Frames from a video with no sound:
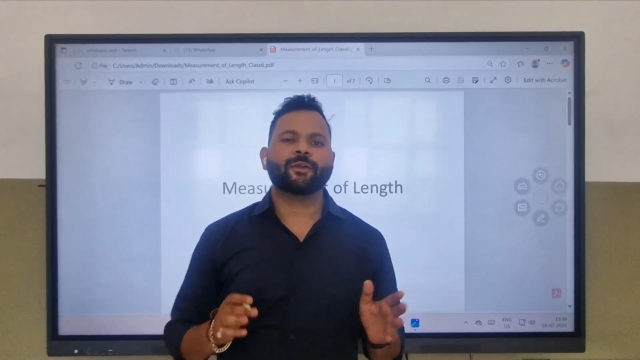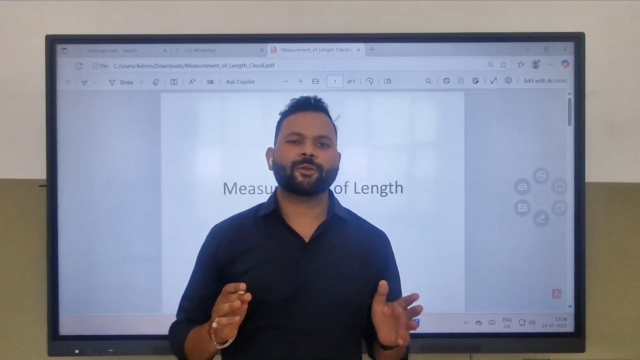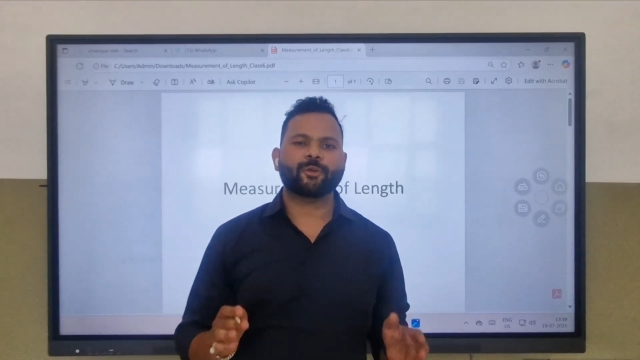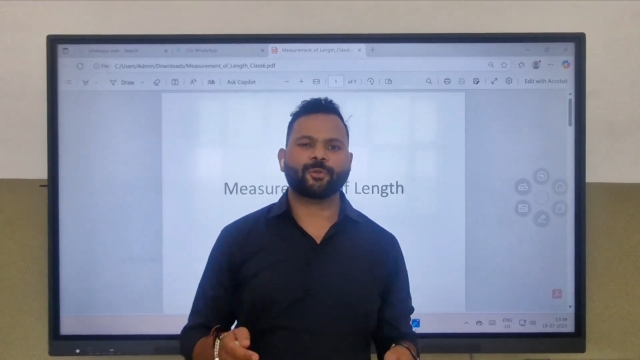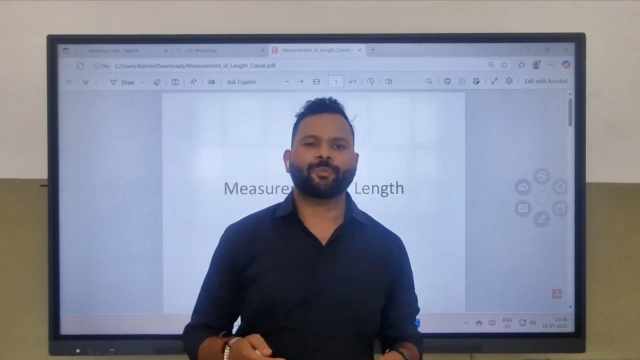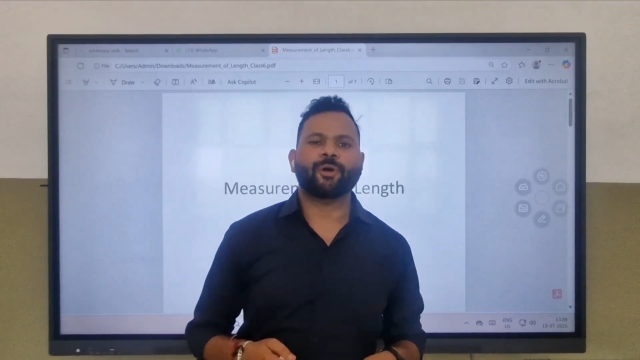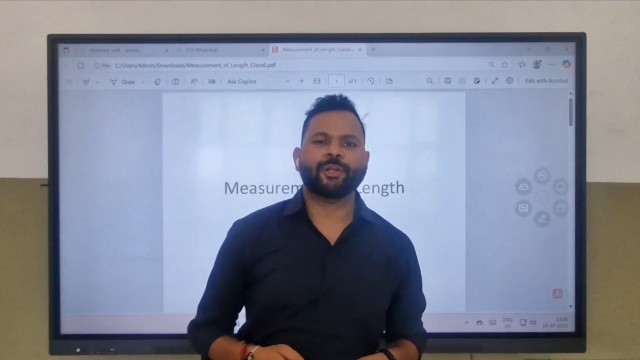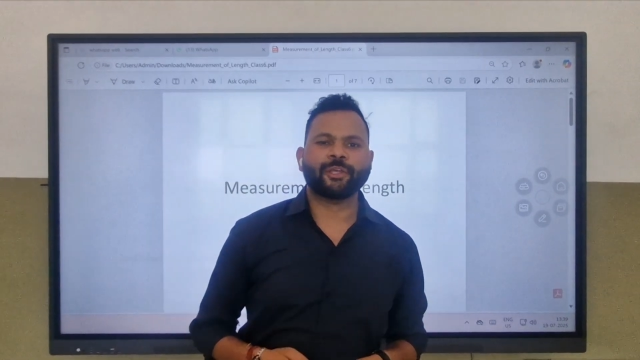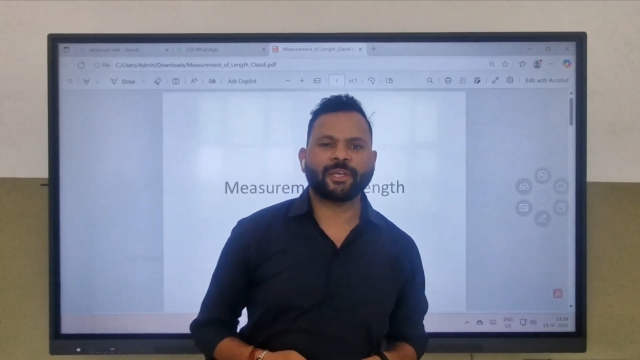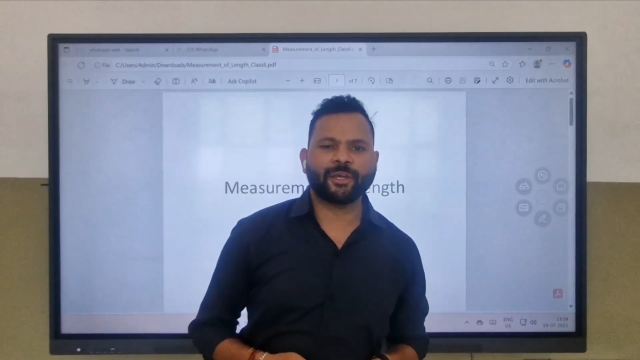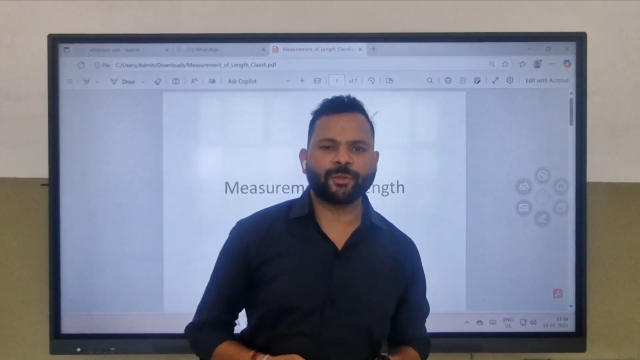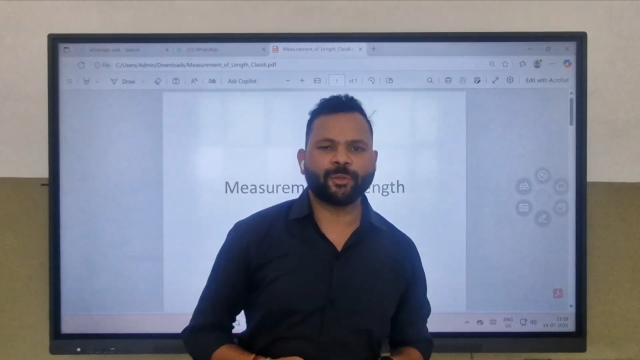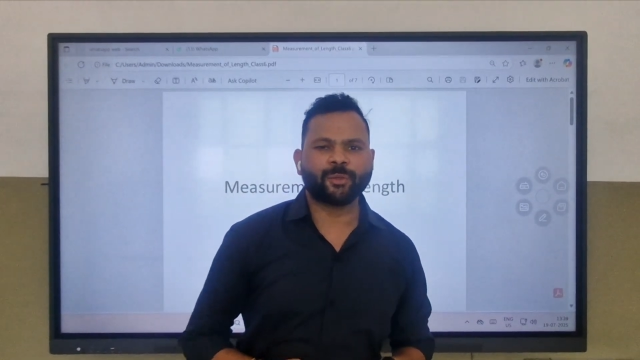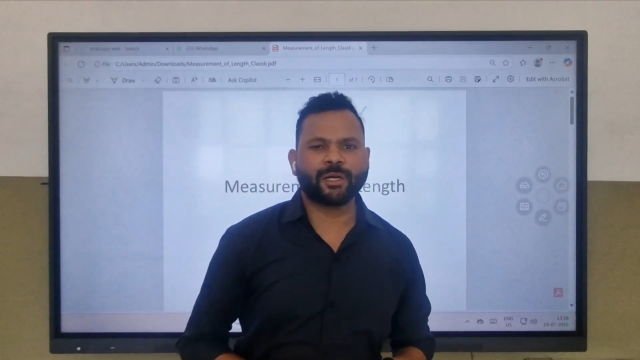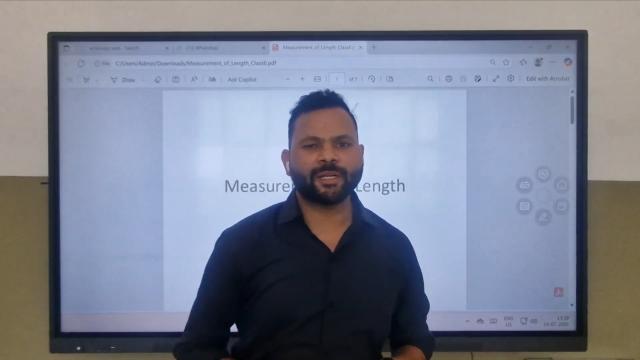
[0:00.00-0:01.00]
Good morning
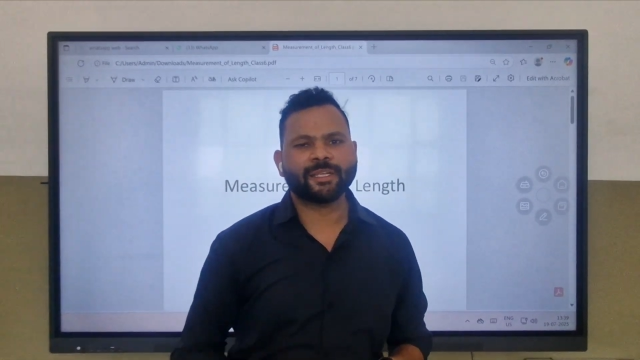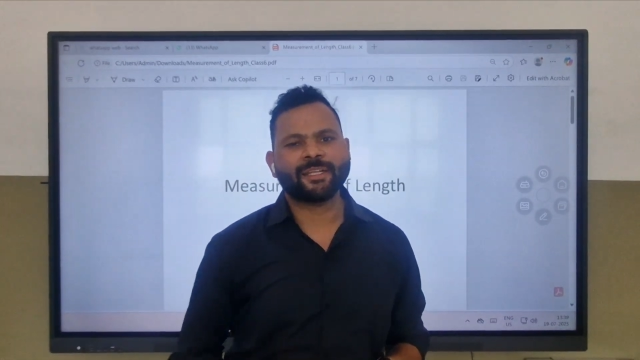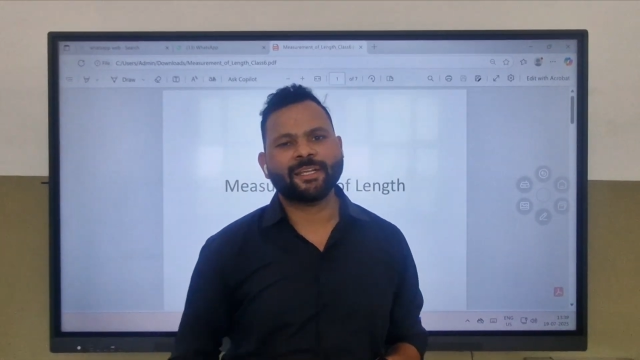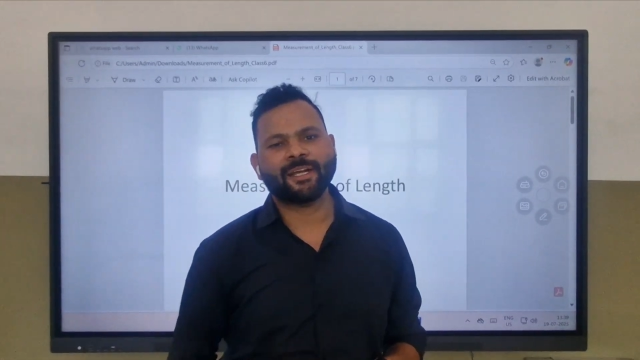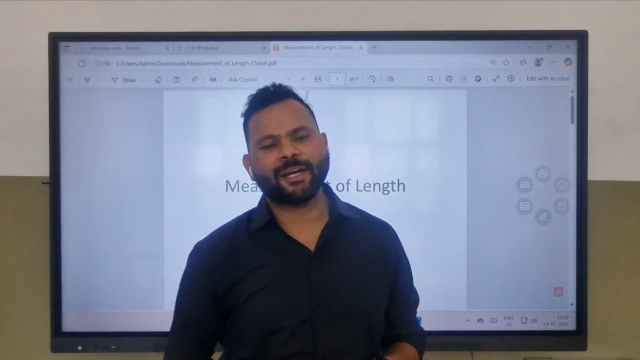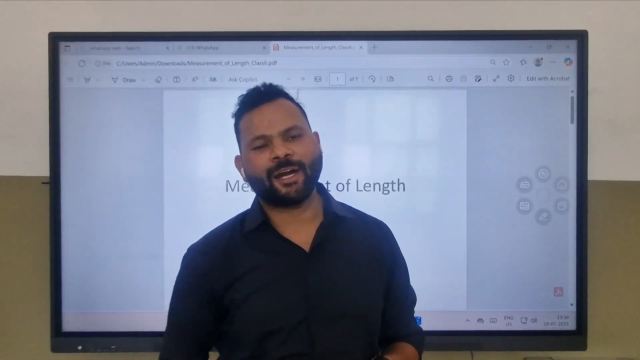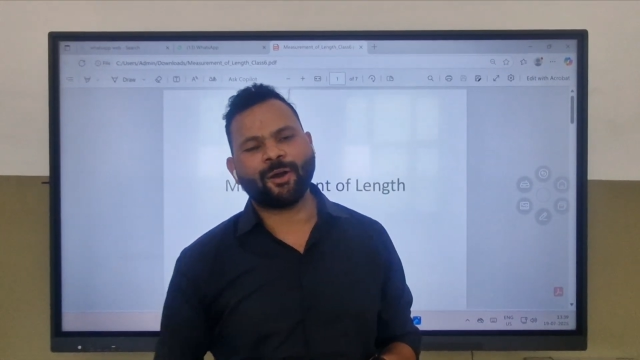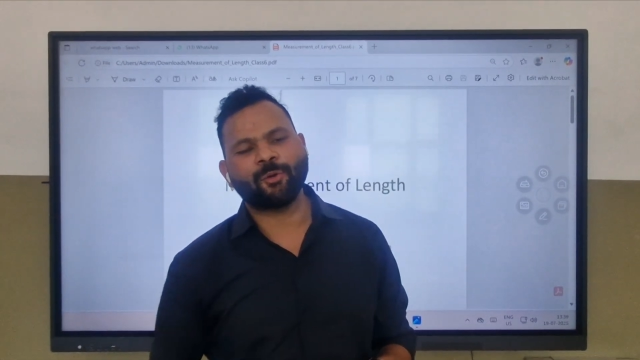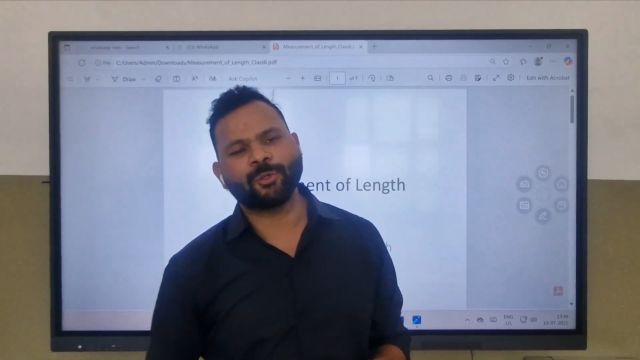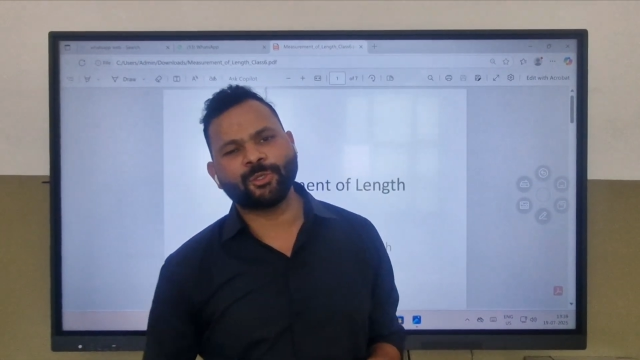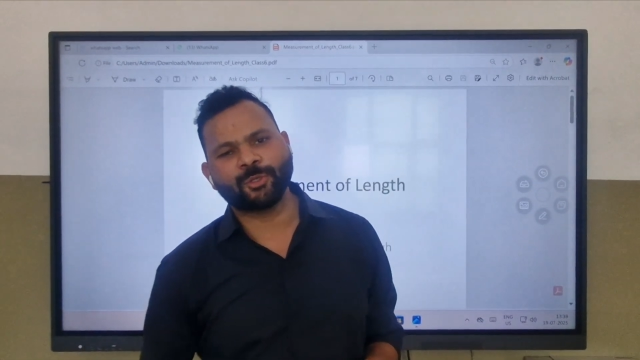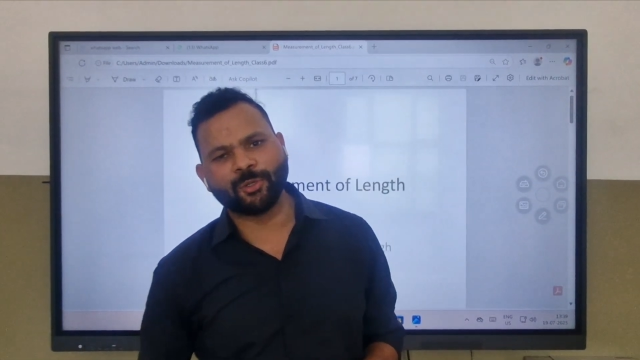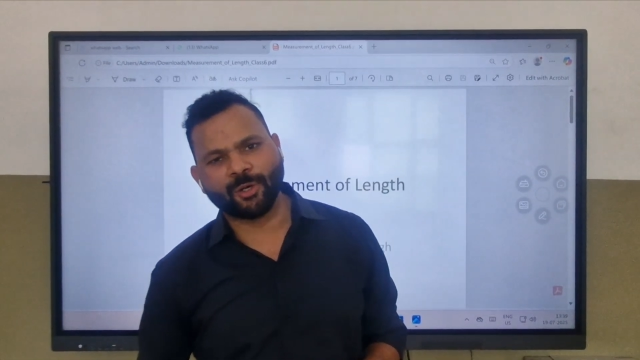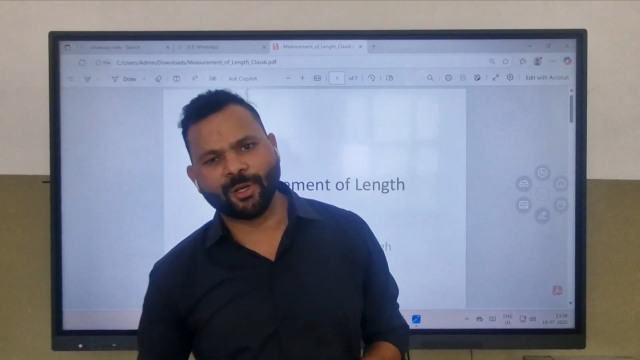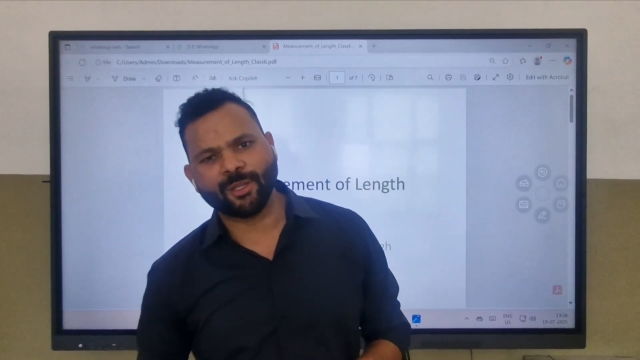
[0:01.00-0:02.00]
everyone. How are
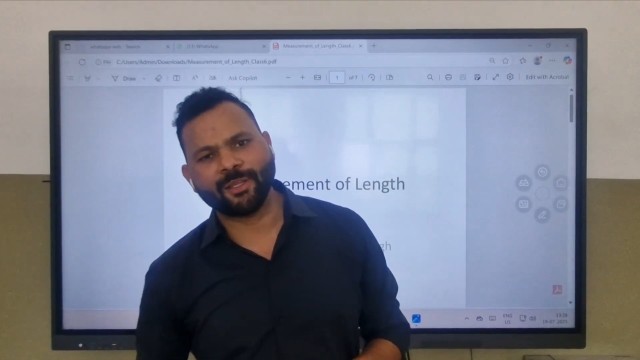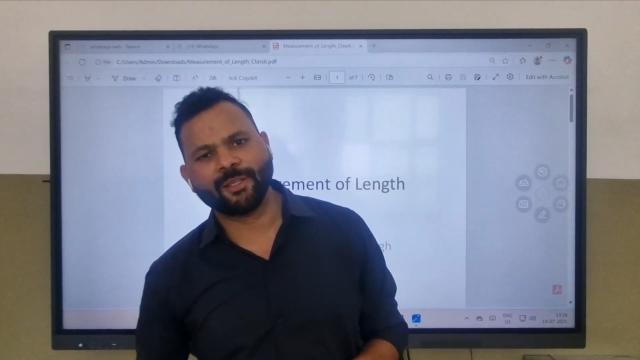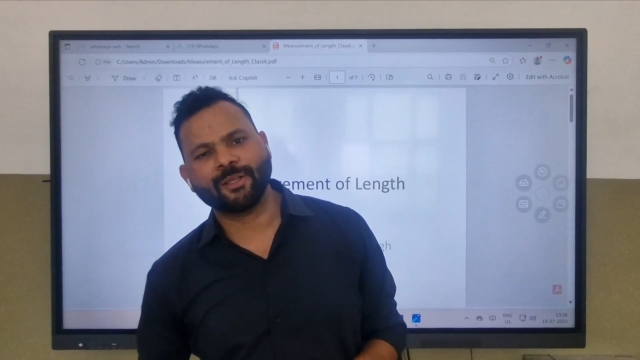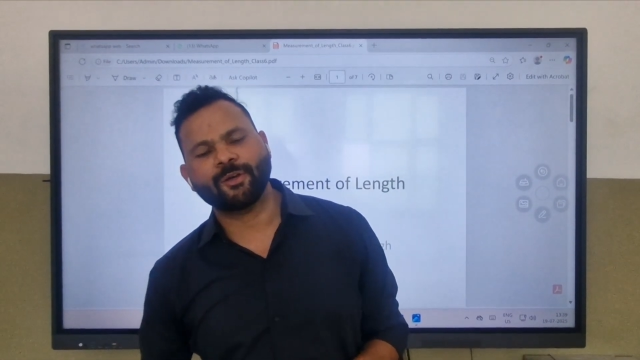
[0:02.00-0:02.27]
you all?